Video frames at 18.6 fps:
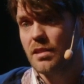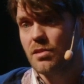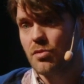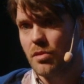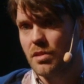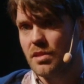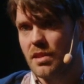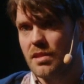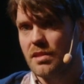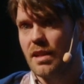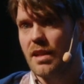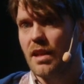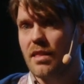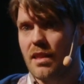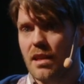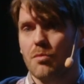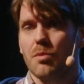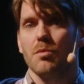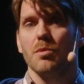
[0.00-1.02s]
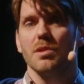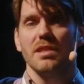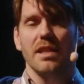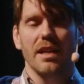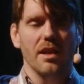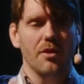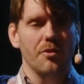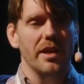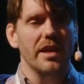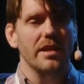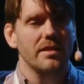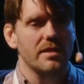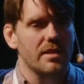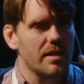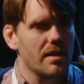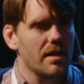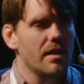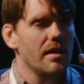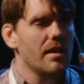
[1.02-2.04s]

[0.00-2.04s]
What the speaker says: sources. And I think we will see a great